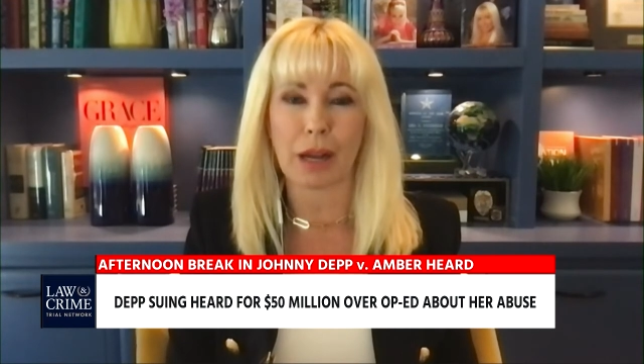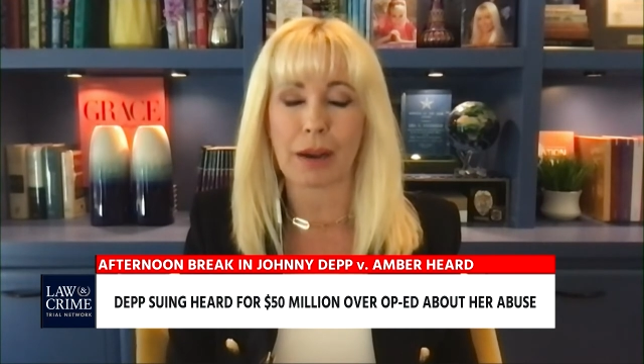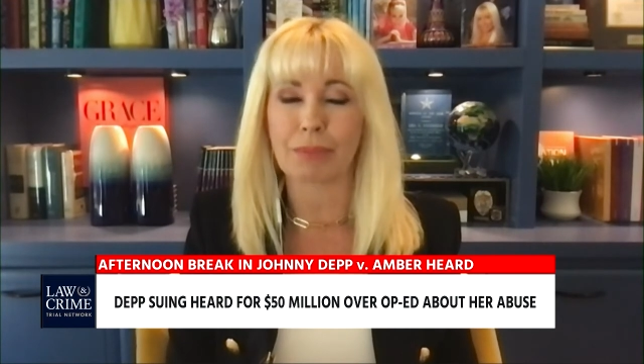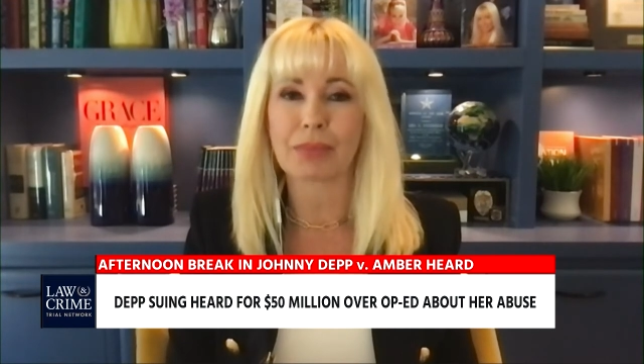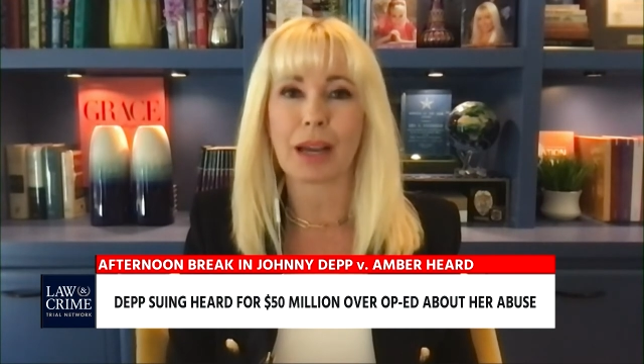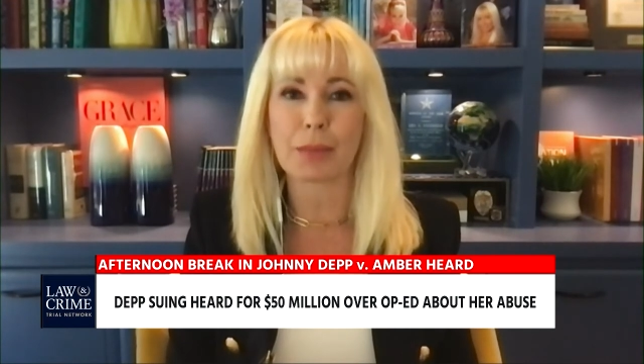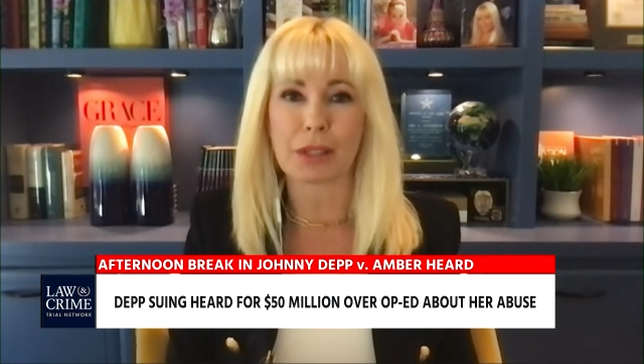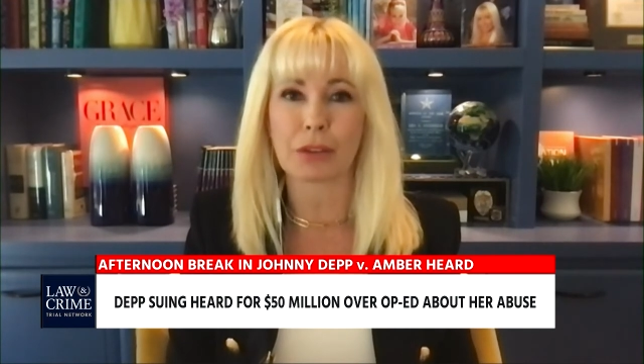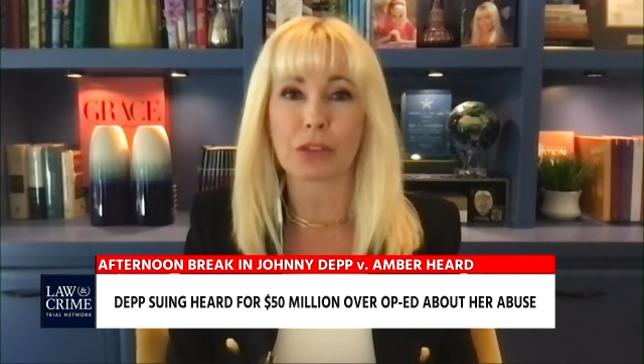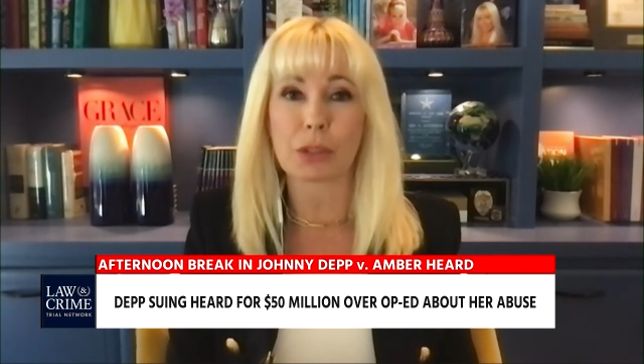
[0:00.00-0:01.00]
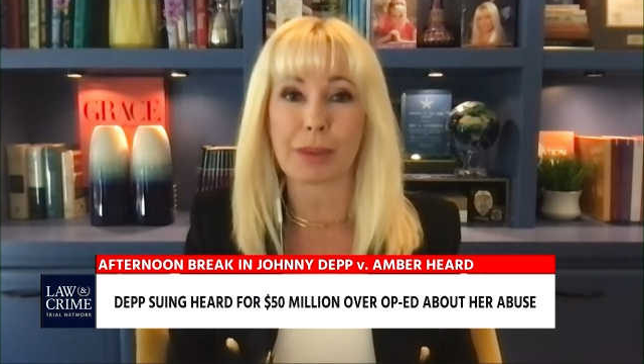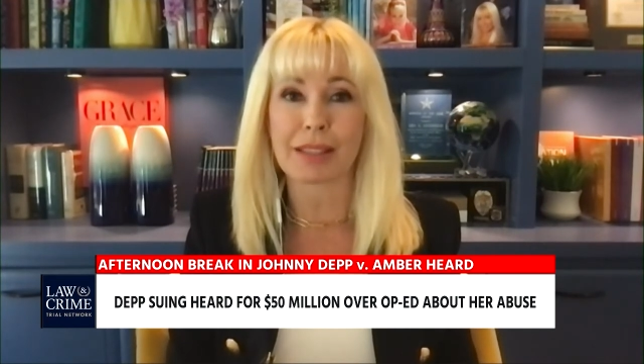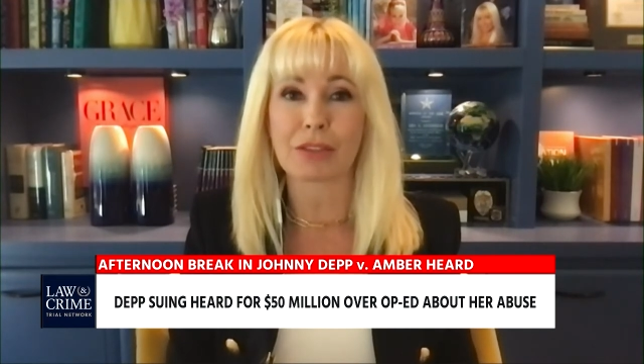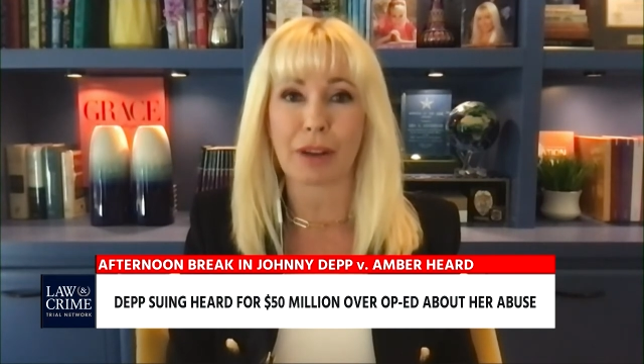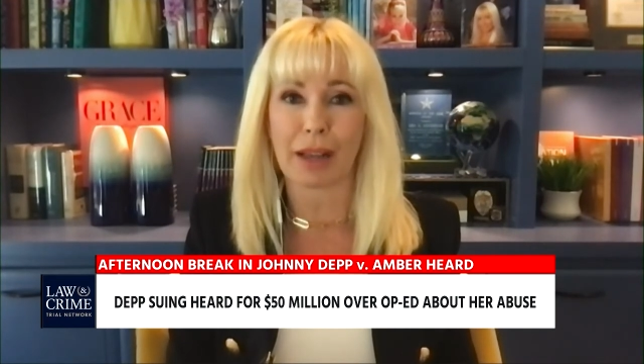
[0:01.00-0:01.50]
Uh, I'm sorry, for
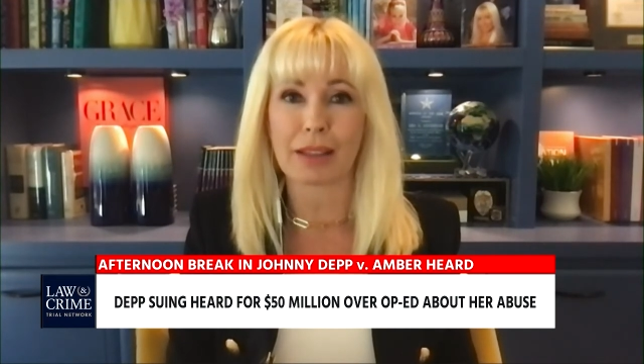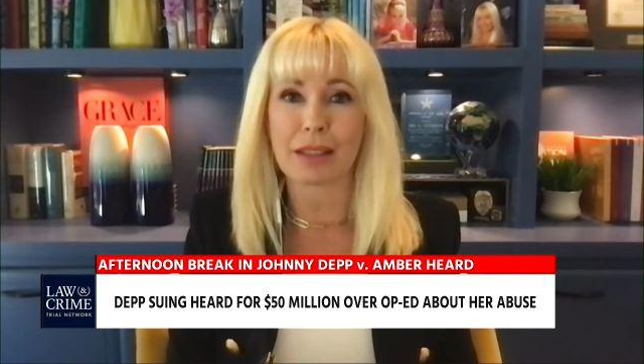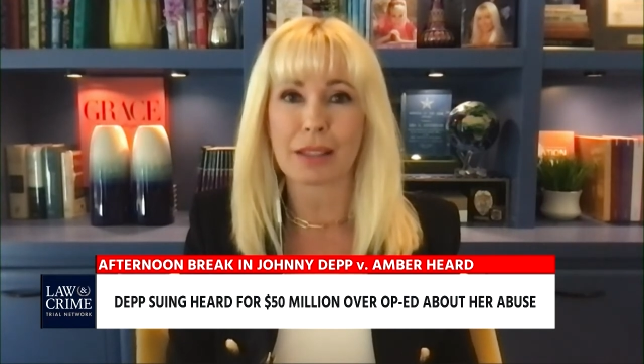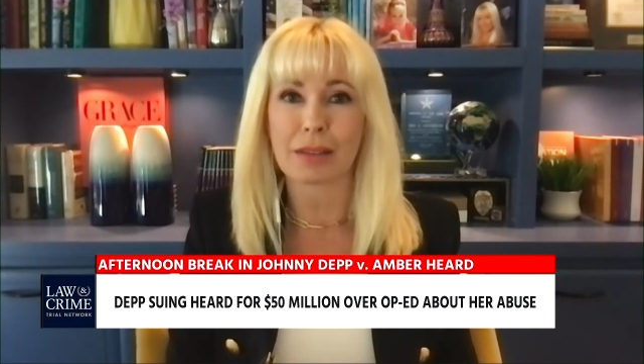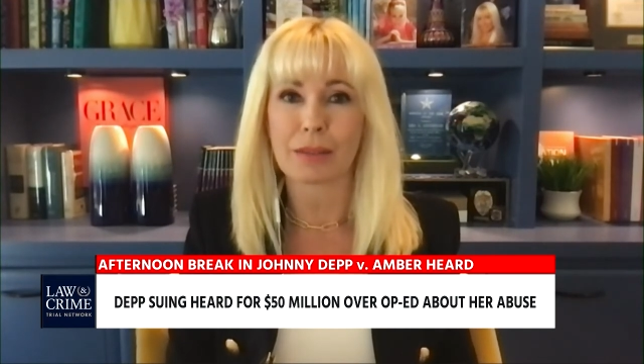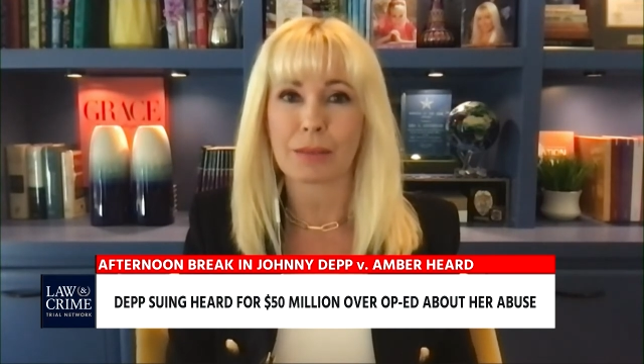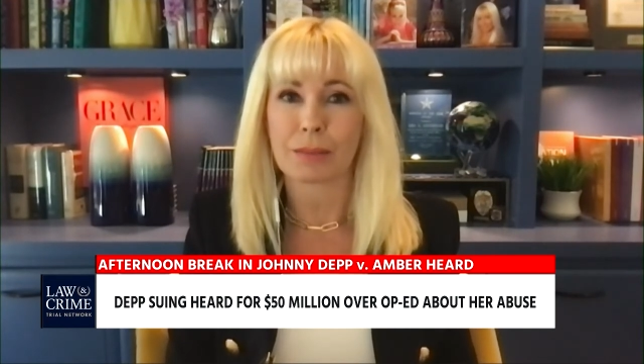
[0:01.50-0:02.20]
domestic violence.